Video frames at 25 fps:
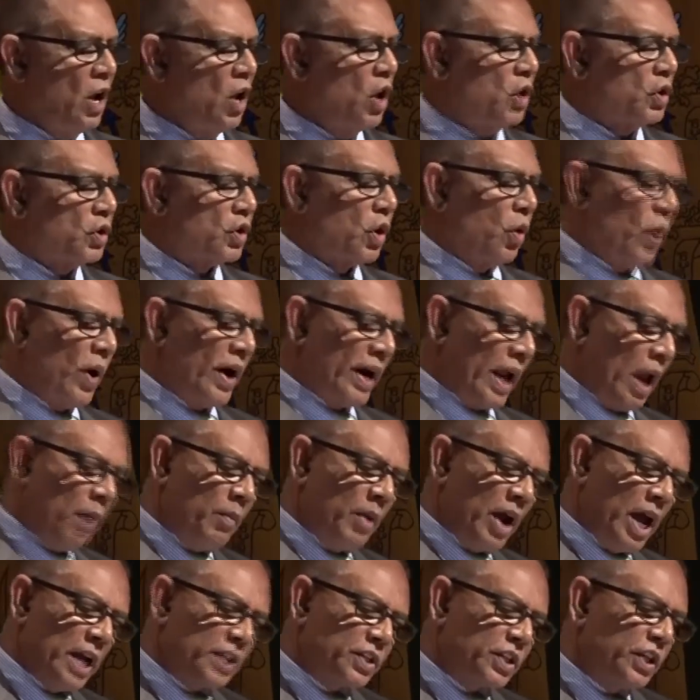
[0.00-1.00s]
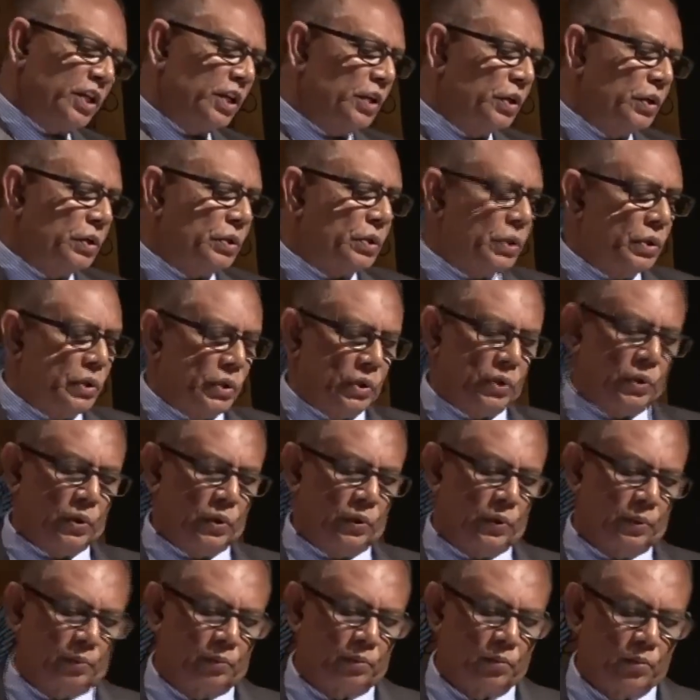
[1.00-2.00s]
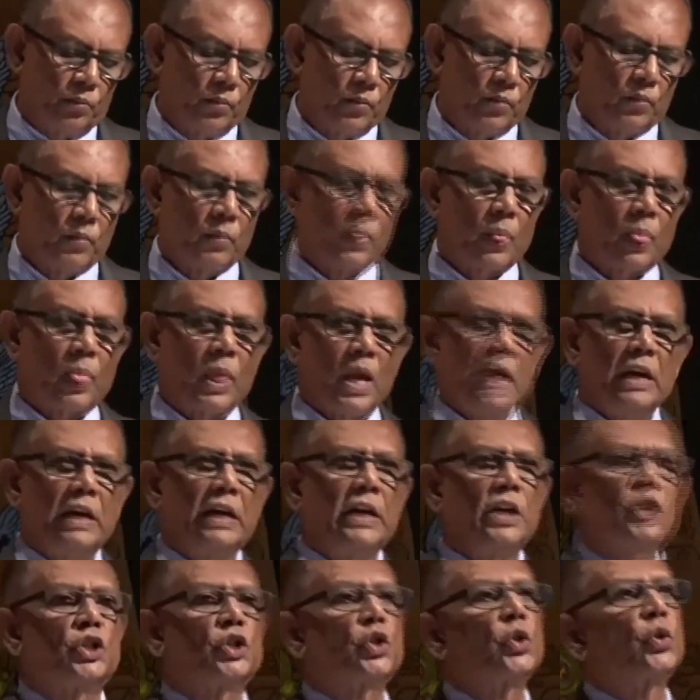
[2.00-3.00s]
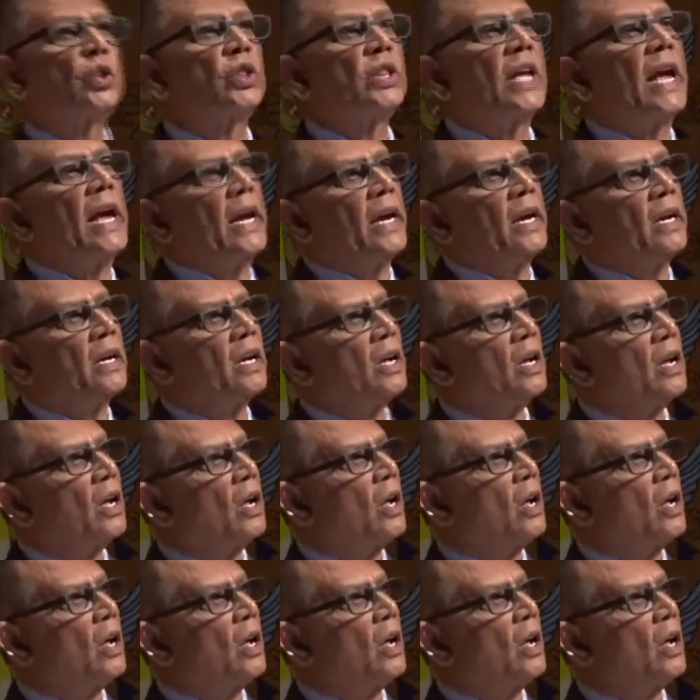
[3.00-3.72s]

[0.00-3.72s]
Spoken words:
So what I'm asking you to do is to think,